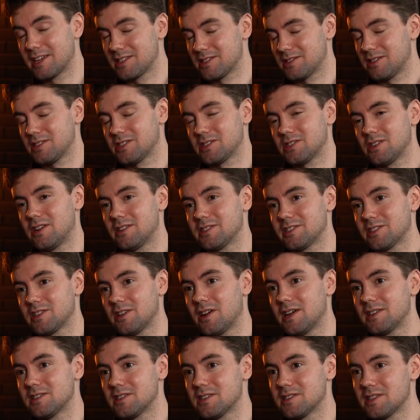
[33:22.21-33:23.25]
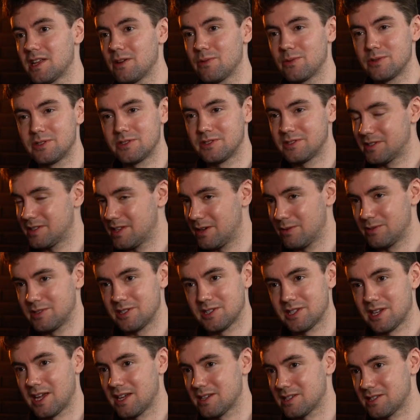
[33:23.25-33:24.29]
in such large sizes, they would
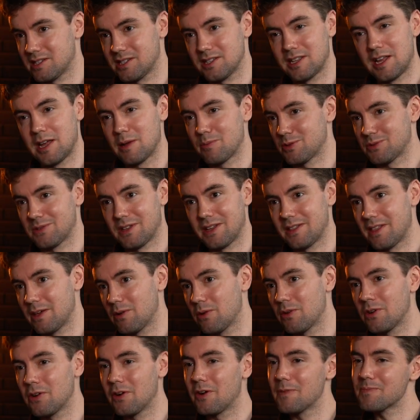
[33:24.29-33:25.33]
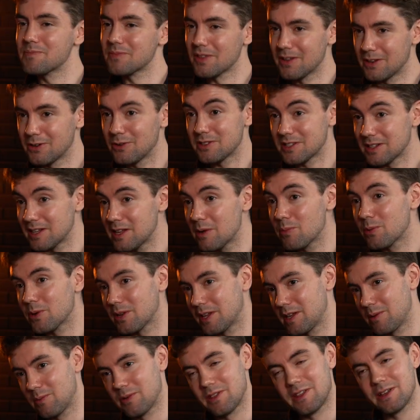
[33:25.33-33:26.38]
just get slipped. Like they were not
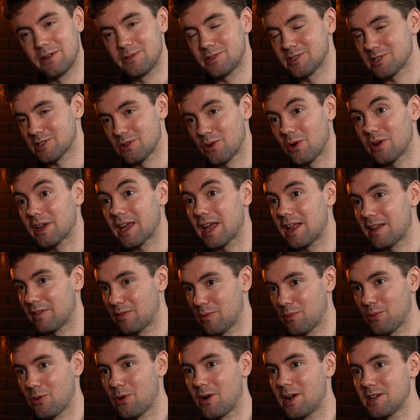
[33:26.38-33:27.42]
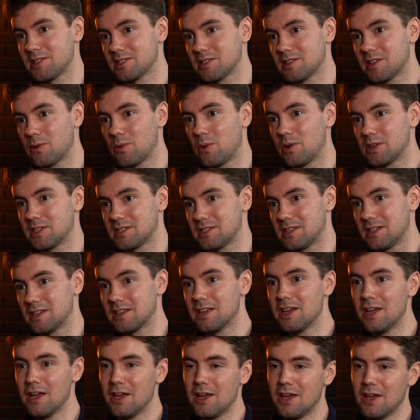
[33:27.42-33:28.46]
deliberately, but they were just not getting the price that they wanted.
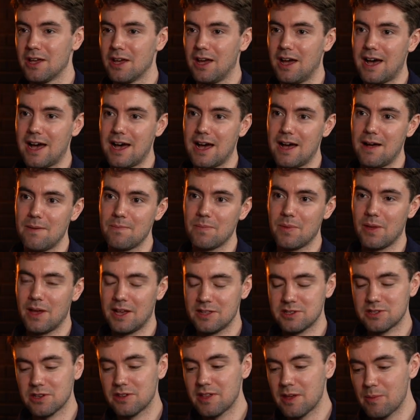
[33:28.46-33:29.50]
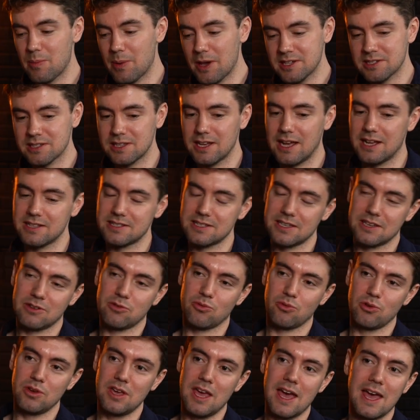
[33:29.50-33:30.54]
And so they basically had to
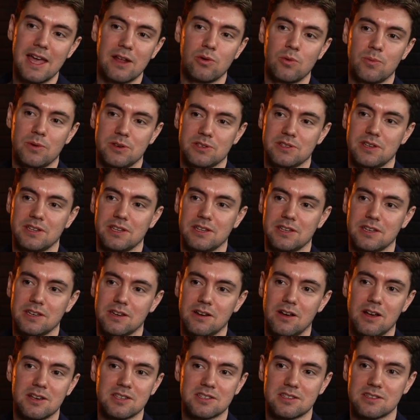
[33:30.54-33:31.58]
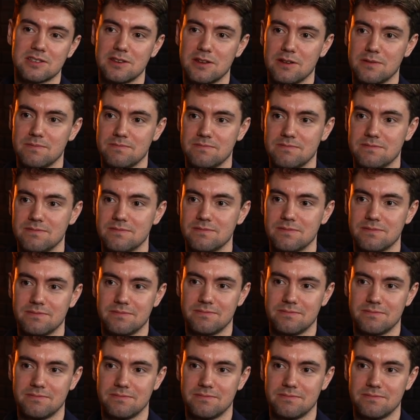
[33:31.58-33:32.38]
create almost like a custom